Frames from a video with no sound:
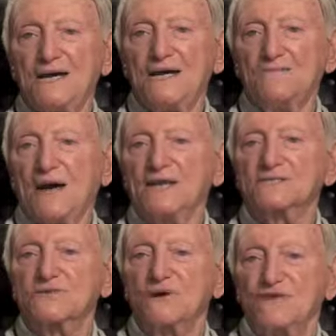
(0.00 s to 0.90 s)
He
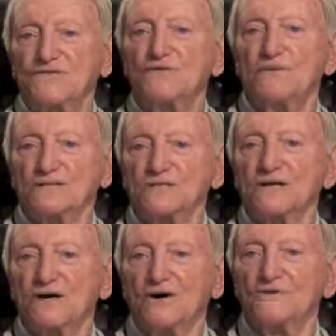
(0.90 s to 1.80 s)
passed away a few months
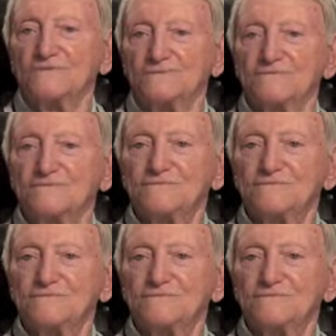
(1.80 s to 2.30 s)
ago.